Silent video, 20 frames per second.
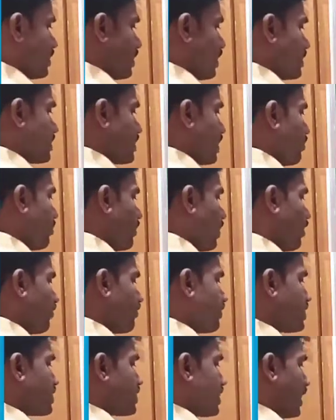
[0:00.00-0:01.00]
sum
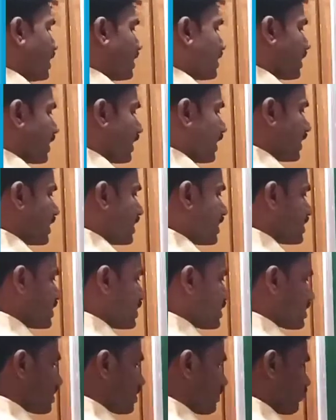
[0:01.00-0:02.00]
of its alternate
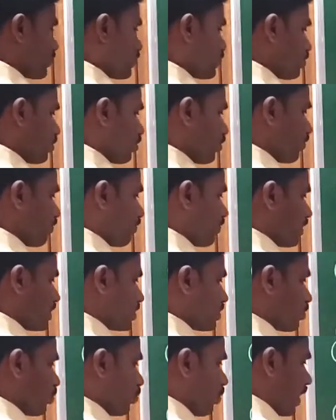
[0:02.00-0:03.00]
digits. So
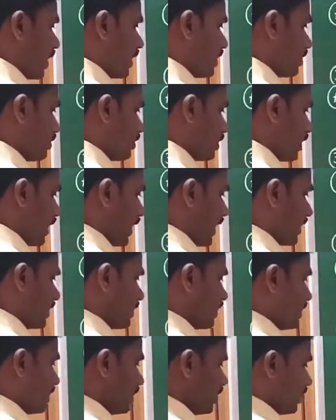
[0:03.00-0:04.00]
first one
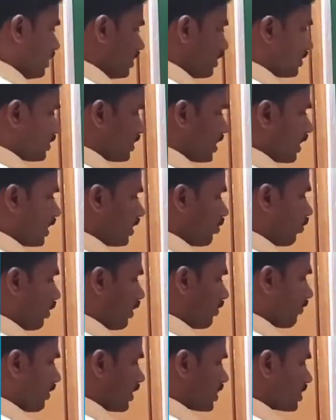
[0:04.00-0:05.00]
and third
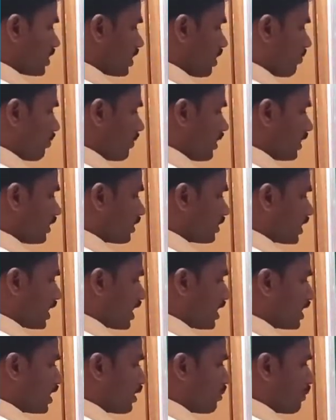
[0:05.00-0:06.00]

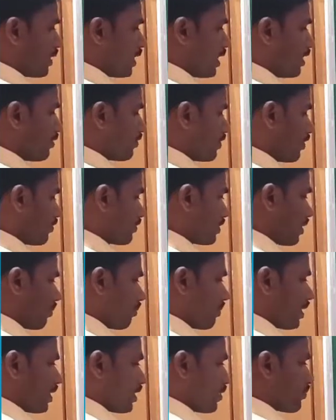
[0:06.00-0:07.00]
number and fifth
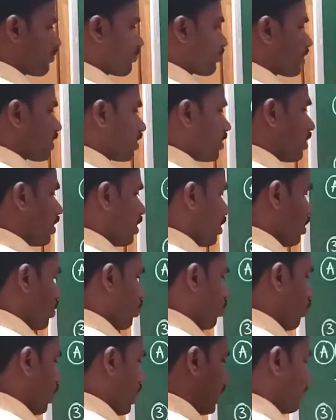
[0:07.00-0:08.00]
number.
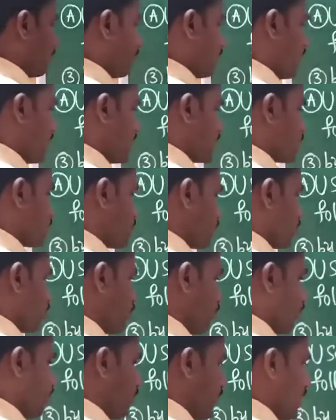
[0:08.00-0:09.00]
1 plus
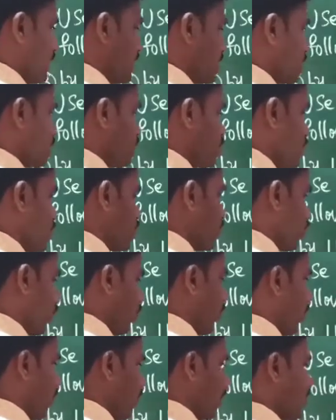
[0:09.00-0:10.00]
2 plus
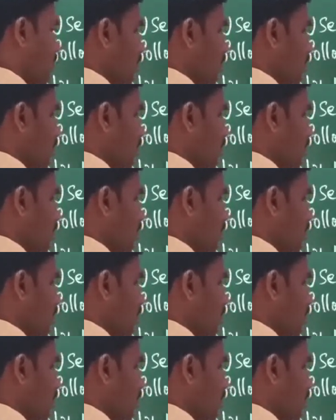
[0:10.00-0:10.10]
0